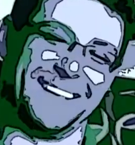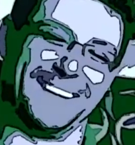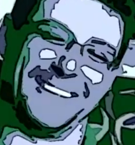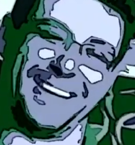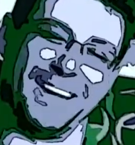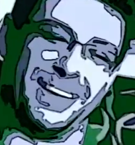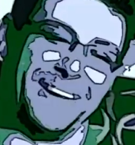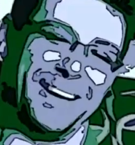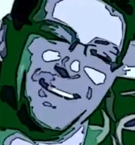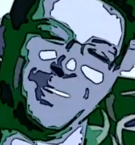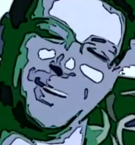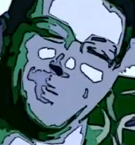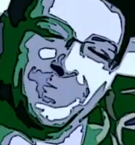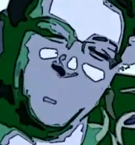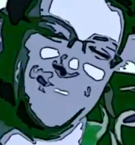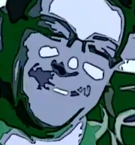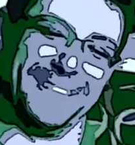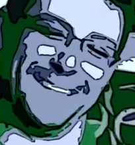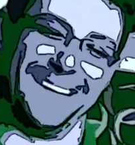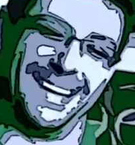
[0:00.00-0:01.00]
I, I, I, love
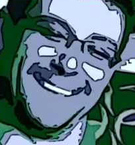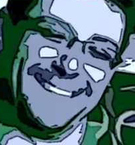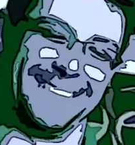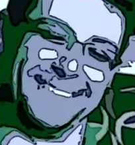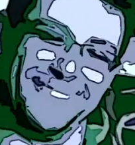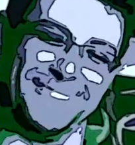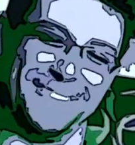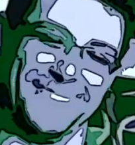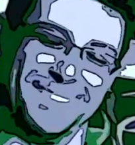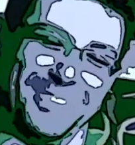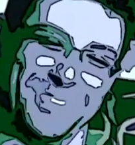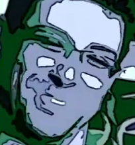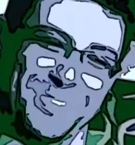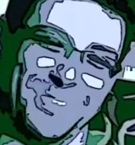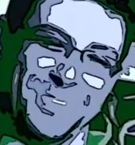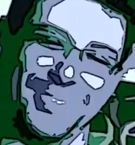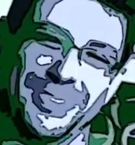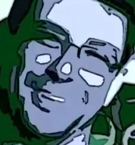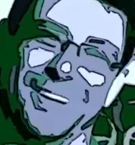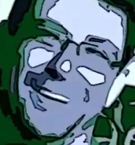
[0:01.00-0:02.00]
her to death. She's, she's a
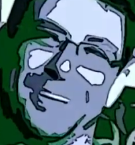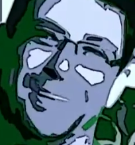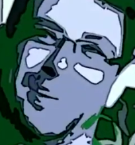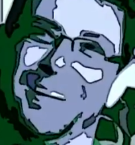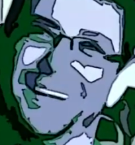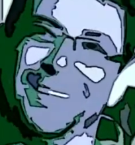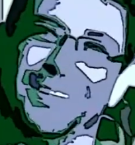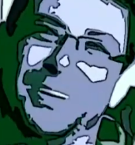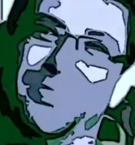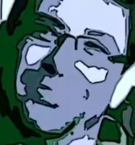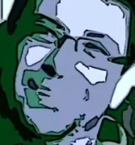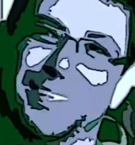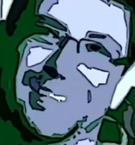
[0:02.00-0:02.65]
little nutty, and I love